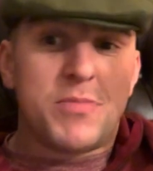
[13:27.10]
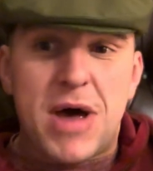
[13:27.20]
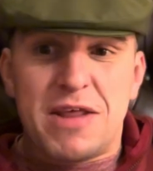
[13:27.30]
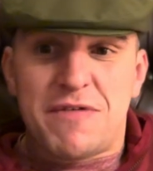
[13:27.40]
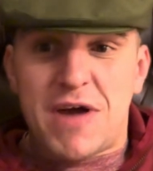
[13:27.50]

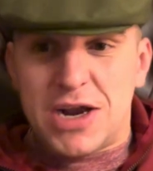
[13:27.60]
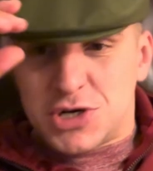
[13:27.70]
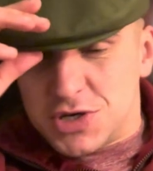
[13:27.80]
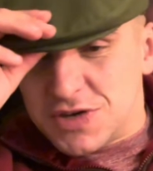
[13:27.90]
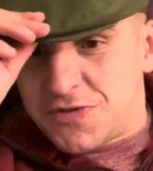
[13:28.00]

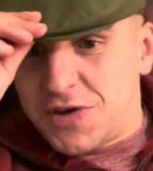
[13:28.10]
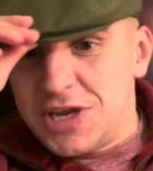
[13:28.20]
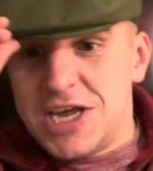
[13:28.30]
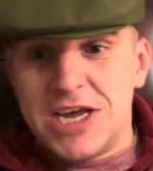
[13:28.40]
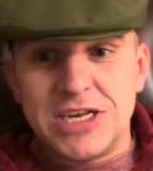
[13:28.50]
manufacturers for
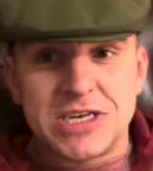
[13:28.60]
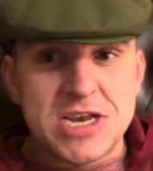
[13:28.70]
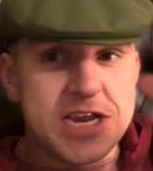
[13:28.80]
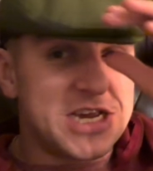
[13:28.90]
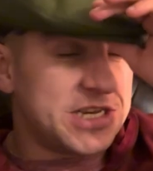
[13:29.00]
years
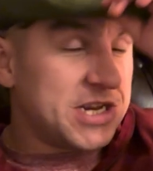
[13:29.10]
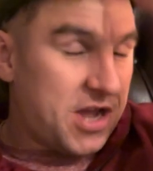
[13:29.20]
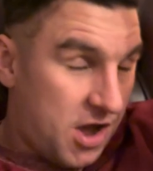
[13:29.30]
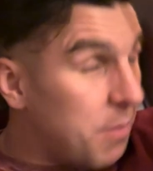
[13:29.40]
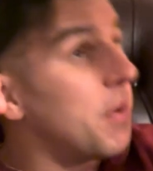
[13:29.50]
and years to
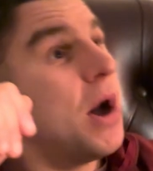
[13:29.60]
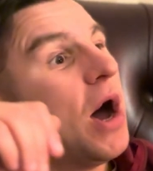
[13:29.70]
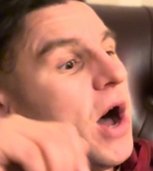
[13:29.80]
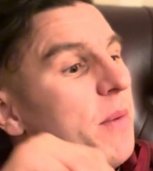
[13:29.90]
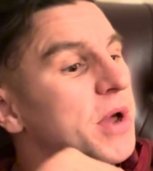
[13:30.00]
come.
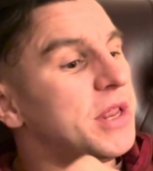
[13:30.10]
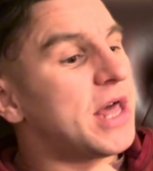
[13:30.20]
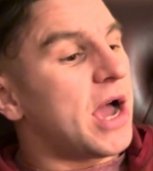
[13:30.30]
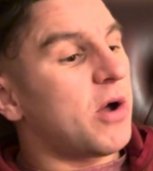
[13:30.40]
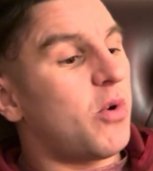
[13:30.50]
I mean,
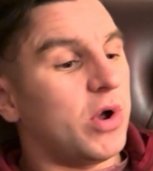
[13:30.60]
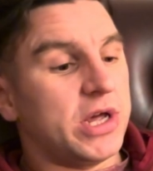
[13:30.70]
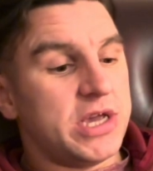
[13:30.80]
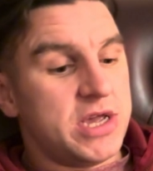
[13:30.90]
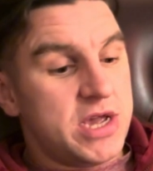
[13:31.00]
that
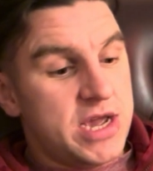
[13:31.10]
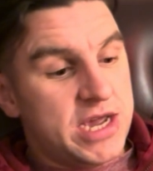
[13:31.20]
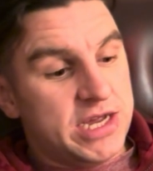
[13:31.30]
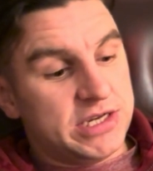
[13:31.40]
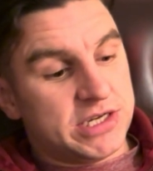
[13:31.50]

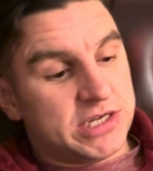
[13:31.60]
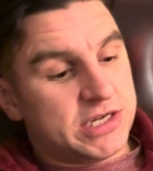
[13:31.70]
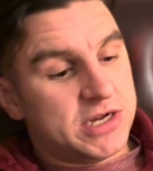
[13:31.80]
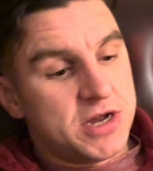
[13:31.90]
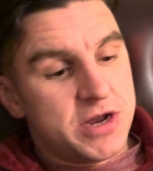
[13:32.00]
quality
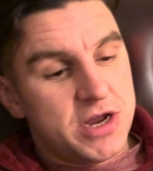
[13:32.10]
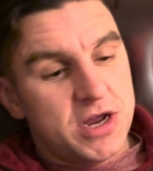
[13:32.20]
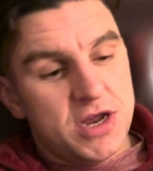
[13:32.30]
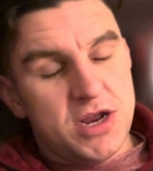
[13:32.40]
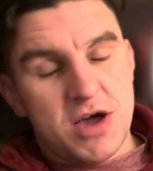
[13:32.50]
is,
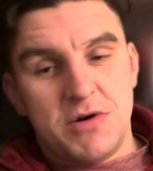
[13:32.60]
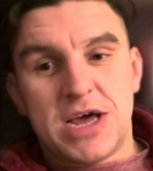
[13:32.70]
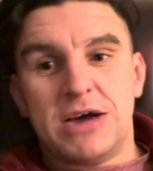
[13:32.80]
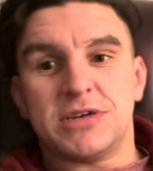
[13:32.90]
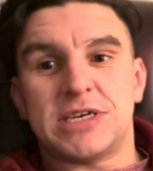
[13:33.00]
you know,
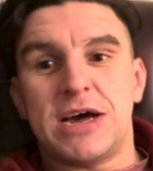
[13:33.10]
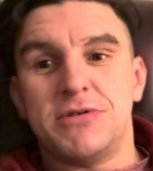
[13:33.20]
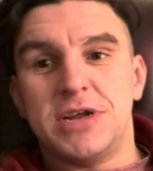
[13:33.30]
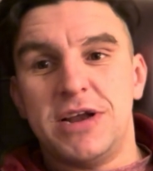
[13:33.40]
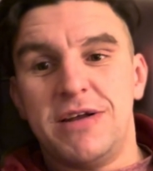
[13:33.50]
without
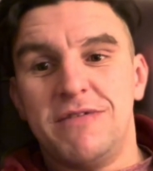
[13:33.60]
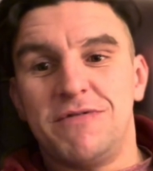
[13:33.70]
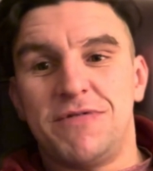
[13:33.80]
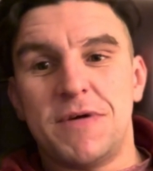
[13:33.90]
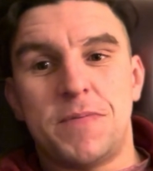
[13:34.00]
sounding
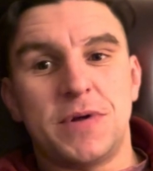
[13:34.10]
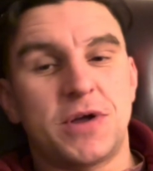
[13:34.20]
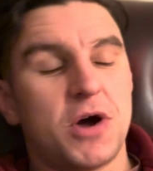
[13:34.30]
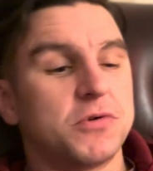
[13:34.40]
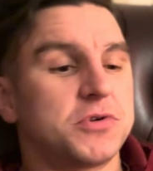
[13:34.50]
flipping
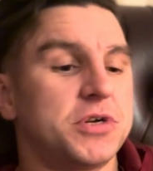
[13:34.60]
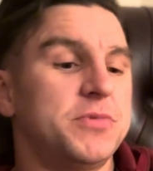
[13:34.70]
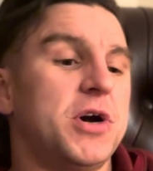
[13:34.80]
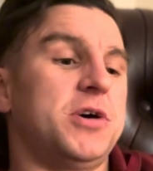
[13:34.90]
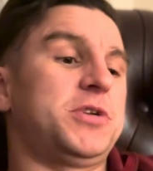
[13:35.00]
Coldstream
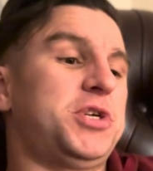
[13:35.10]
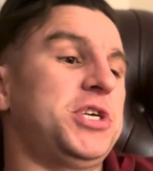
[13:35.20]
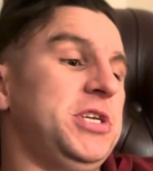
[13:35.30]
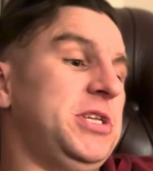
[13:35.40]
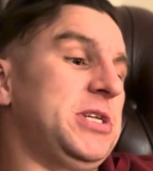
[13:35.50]
Guards
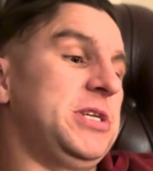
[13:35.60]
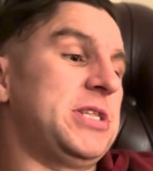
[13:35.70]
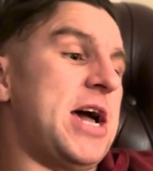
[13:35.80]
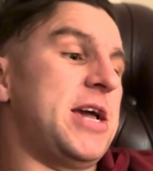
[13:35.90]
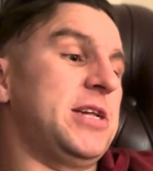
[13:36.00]
cheesy,
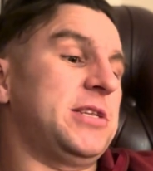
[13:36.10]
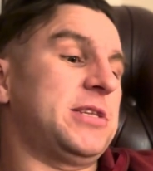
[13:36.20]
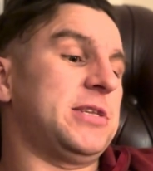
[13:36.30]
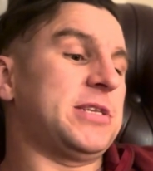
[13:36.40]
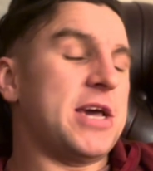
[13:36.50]
that
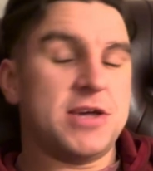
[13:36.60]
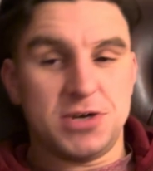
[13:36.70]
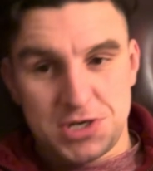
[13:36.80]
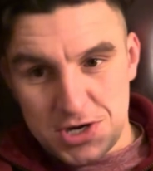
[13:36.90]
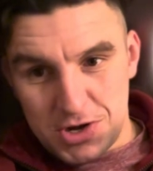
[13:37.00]
is
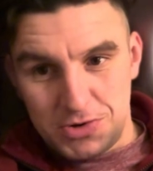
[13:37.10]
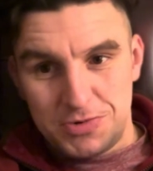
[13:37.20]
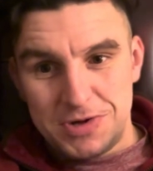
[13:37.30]
second to none.